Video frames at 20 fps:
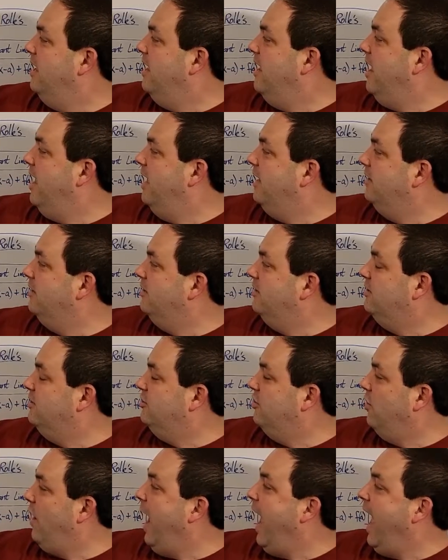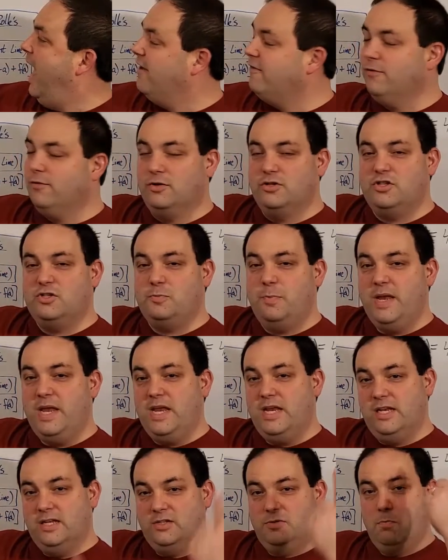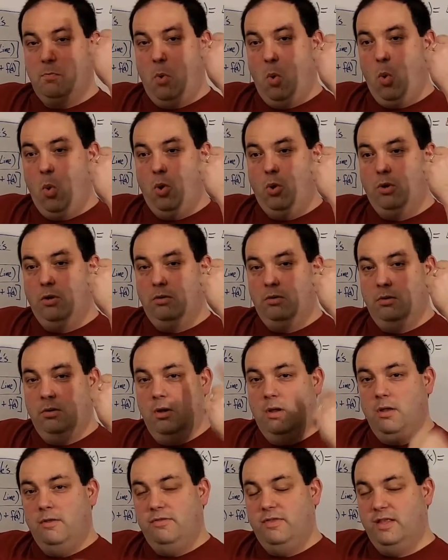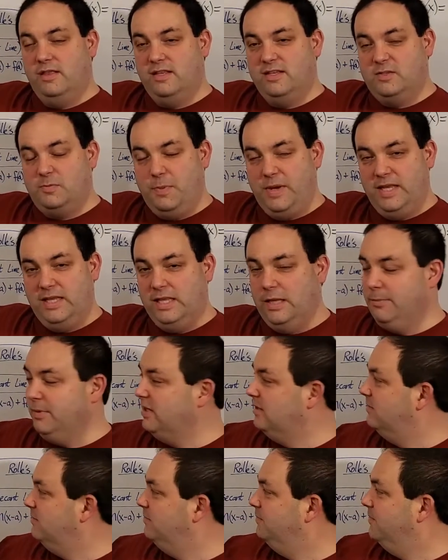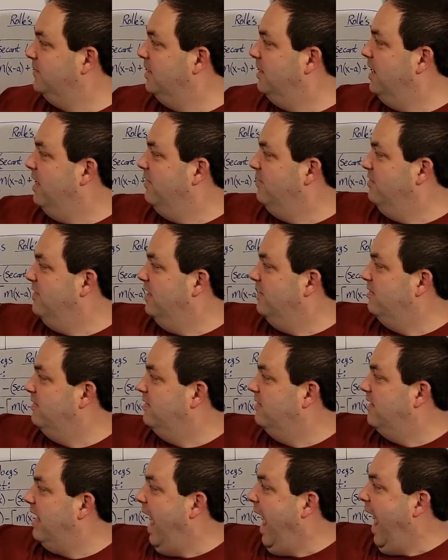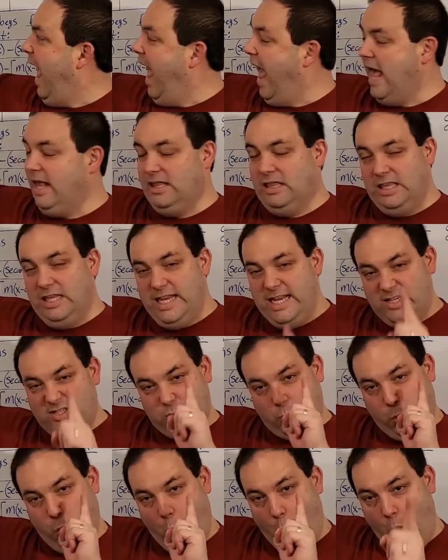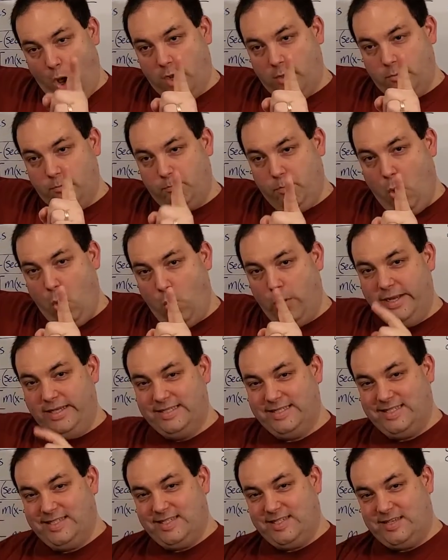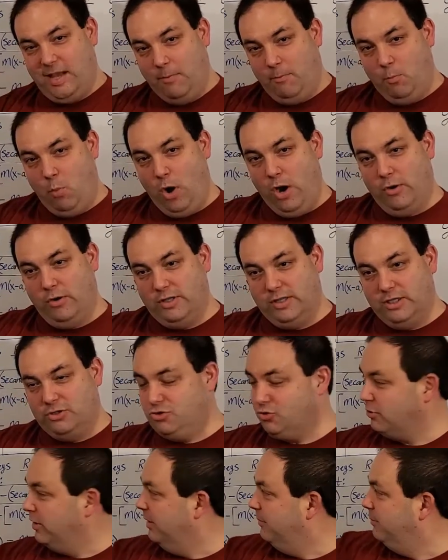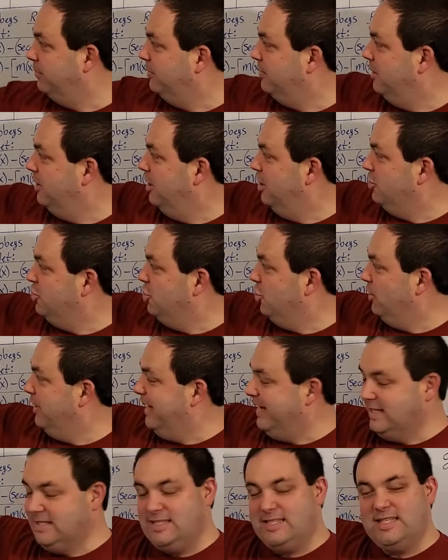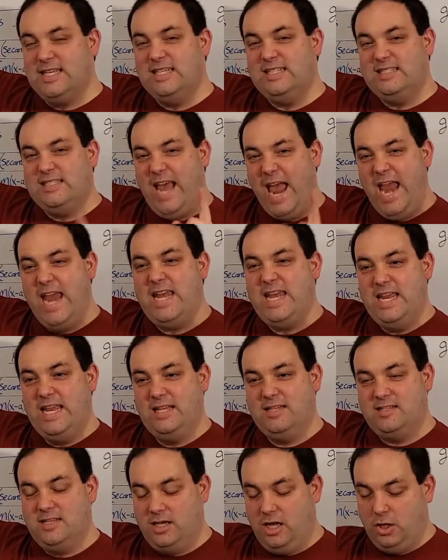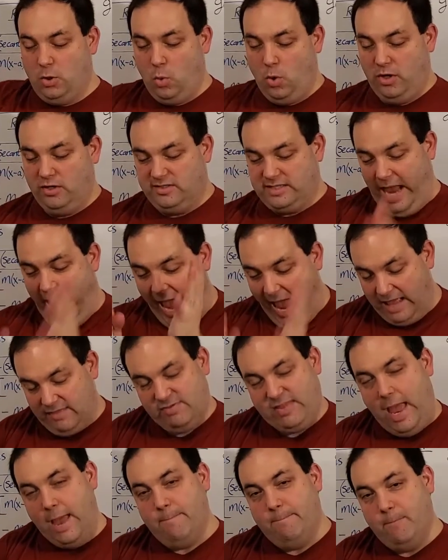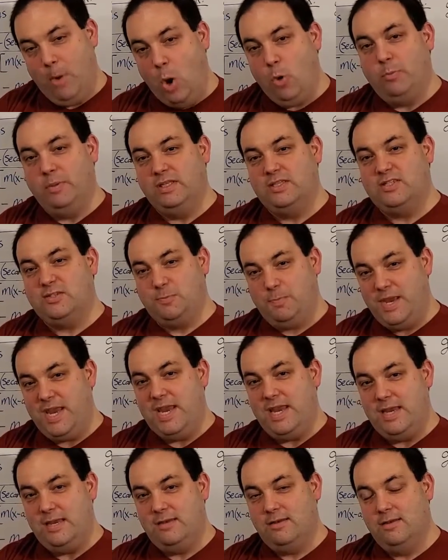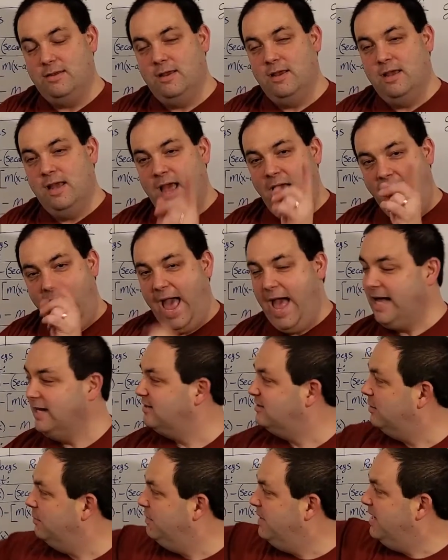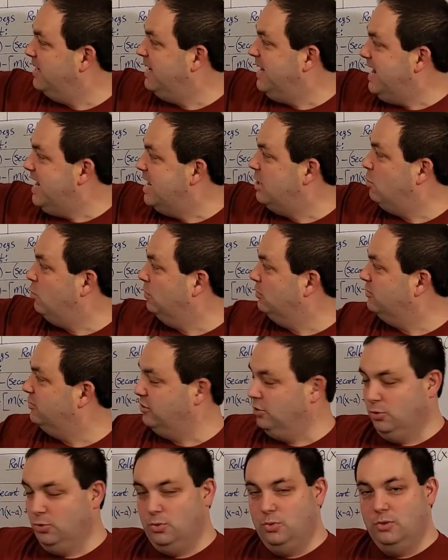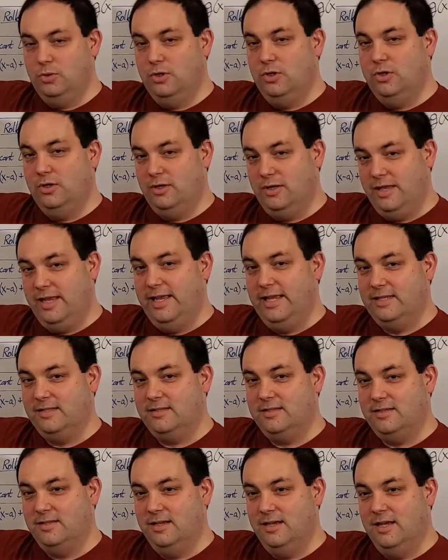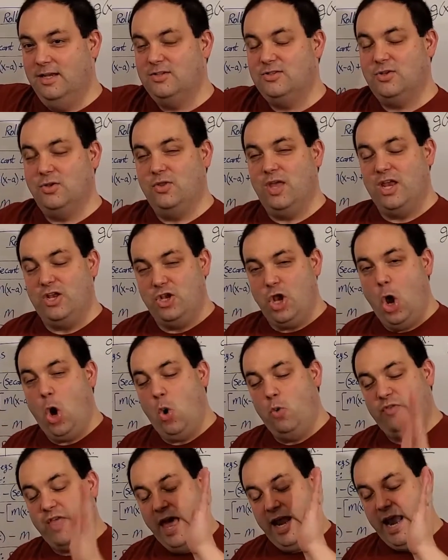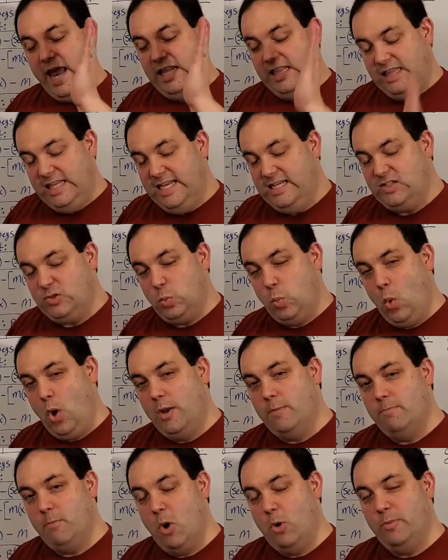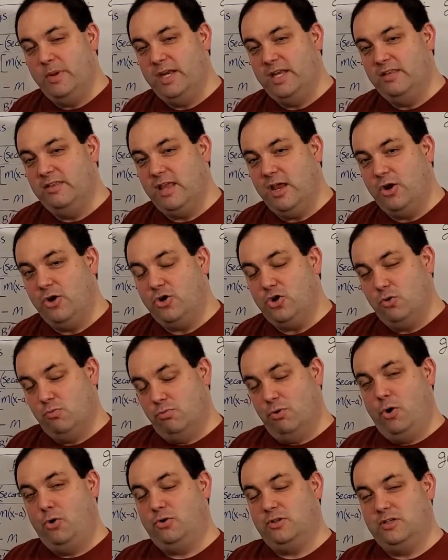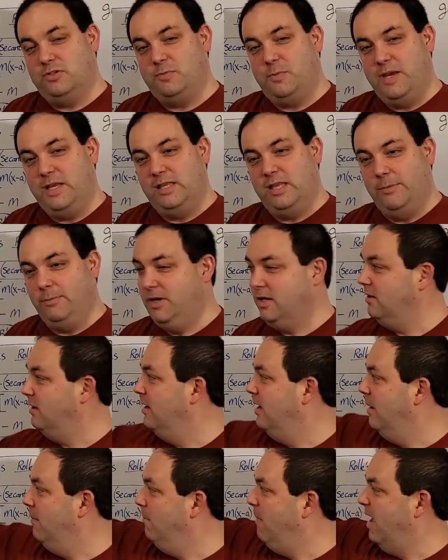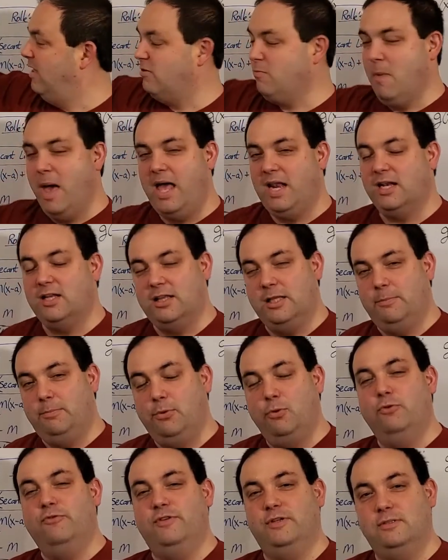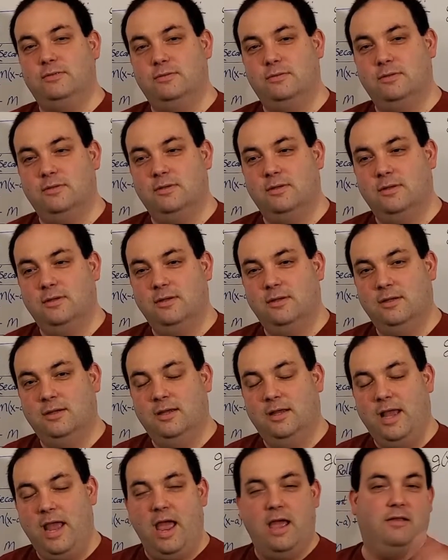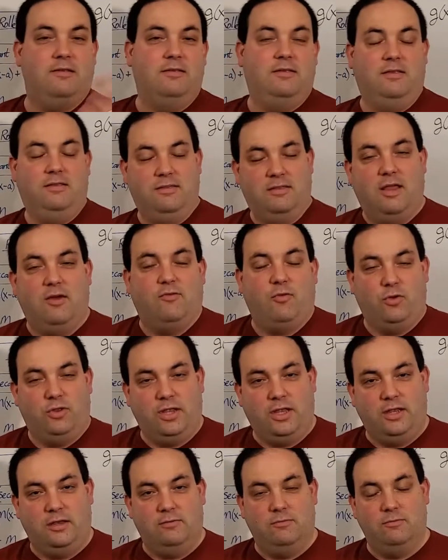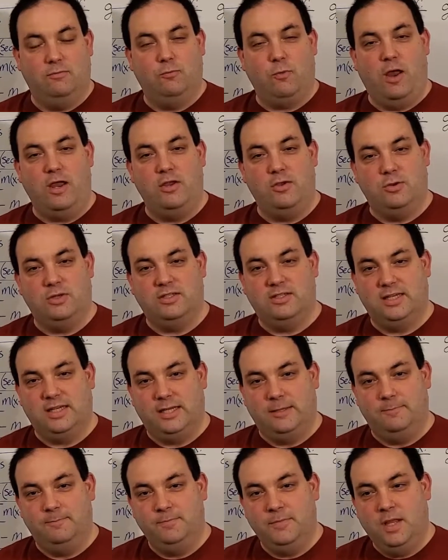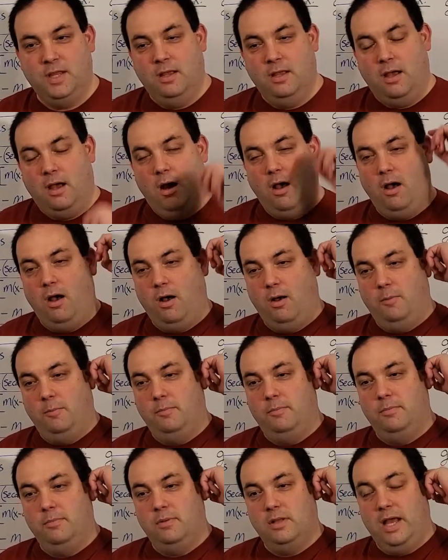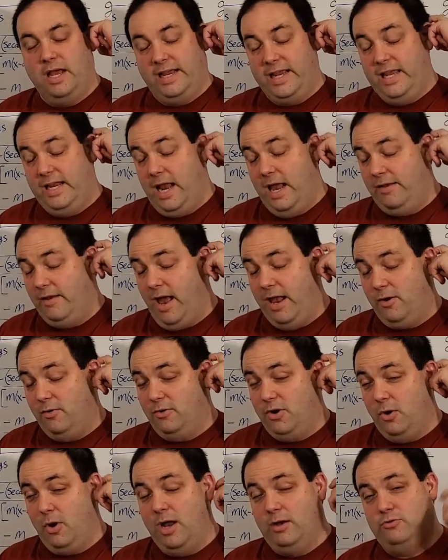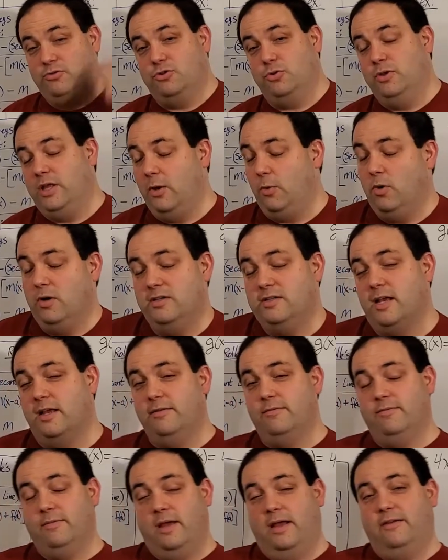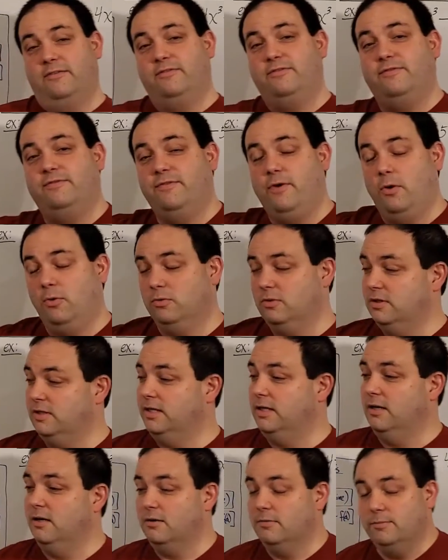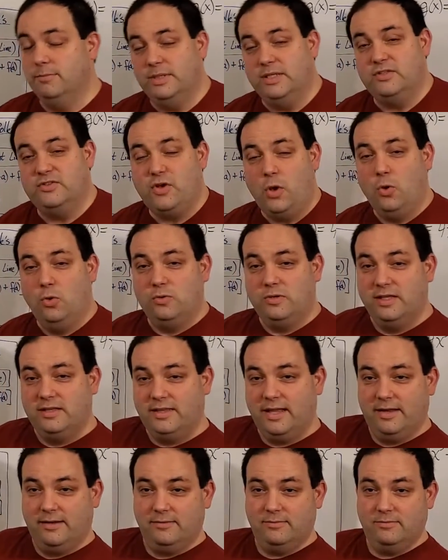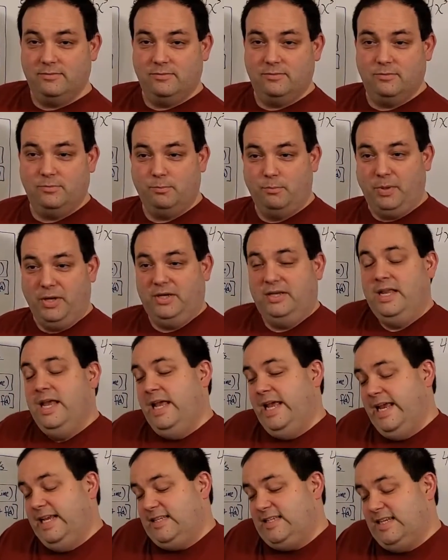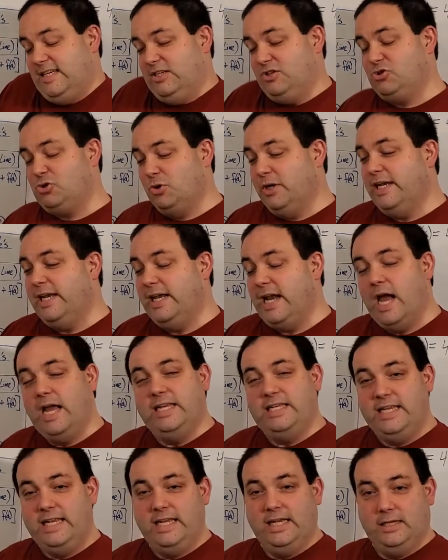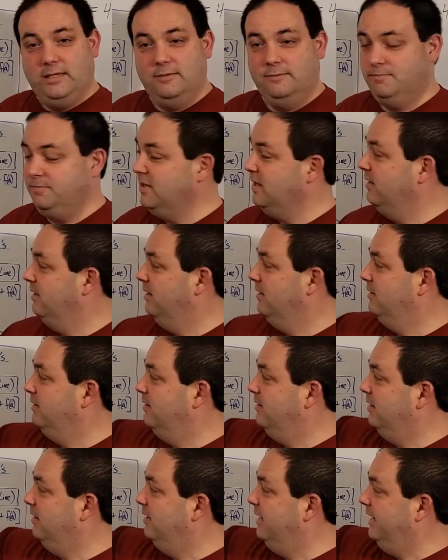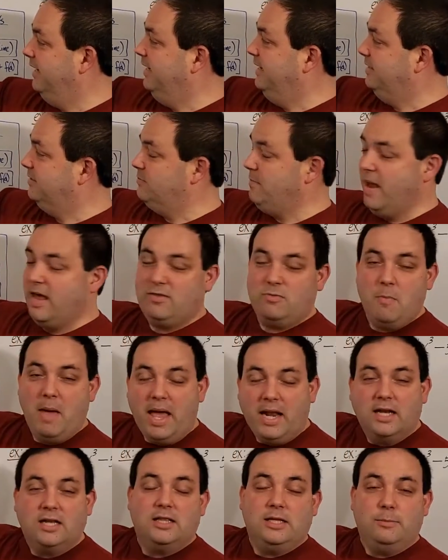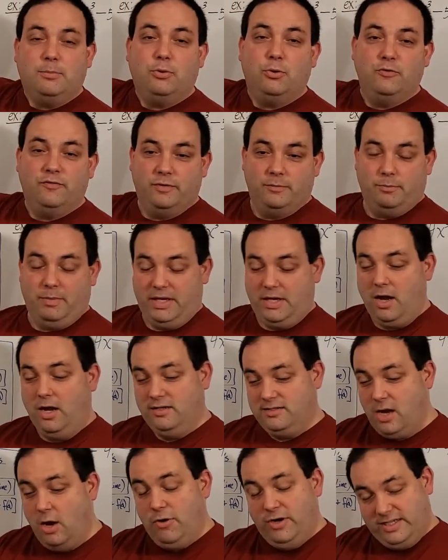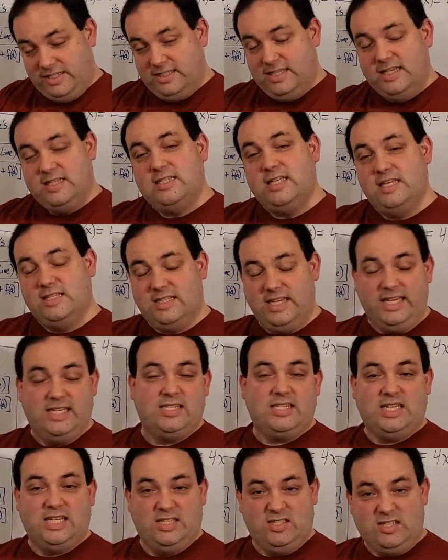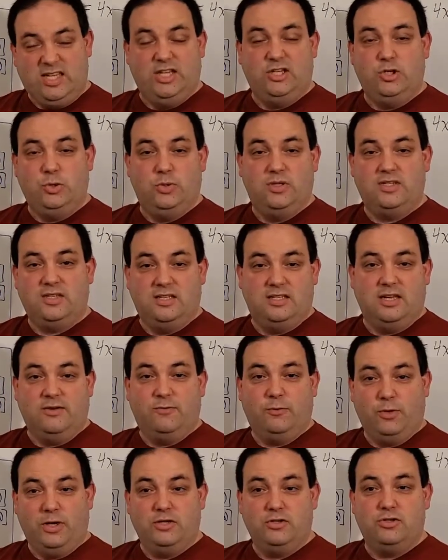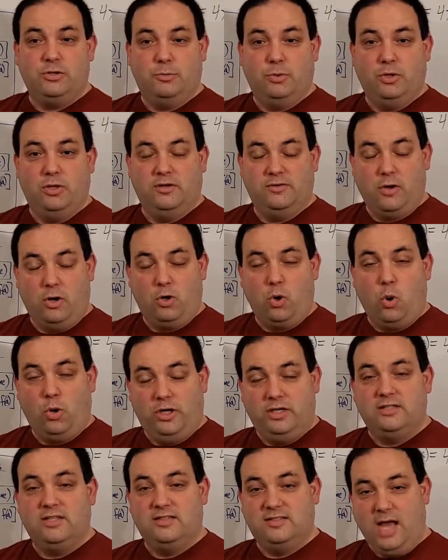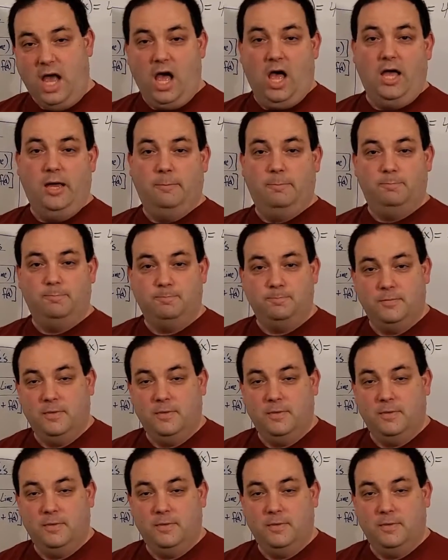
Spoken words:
and your average speed is more than the speed limit, then at least one point somewhere in the trip, your instantaneous, in other words, at that moment speed, had to be equal to it. So they know that at least one moment in there you broke the speed limit, mathematically proven, and therefore they could write you a ticket. Again, I don't know how true that was. I've only been told that, but it's an intriguing idea that it is mathematically proven because our existence is continuous and differentiable according to time,